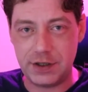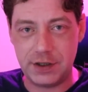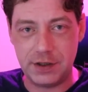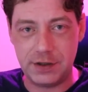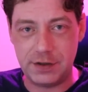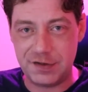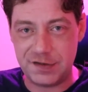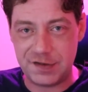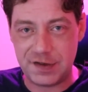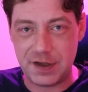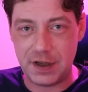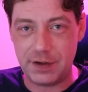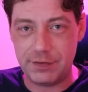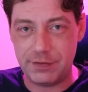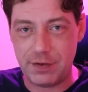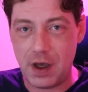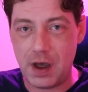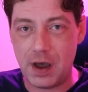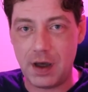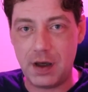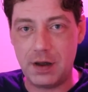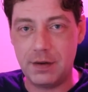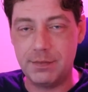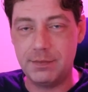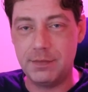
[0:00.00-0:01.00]
and self
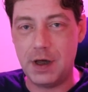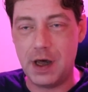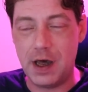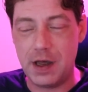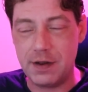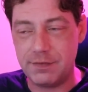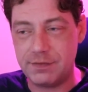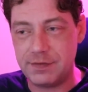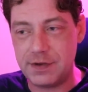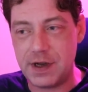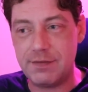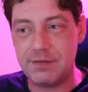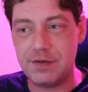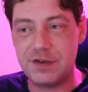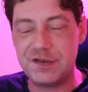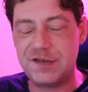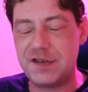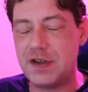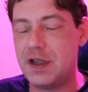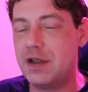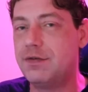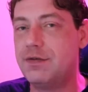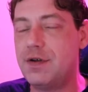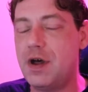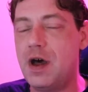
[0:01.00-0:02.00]
harm. I've never
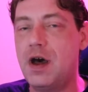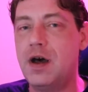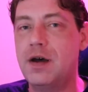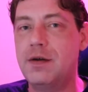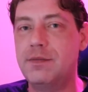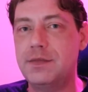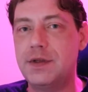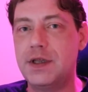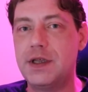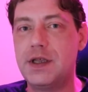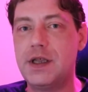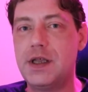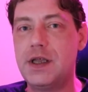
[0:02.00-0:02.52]
self harmed,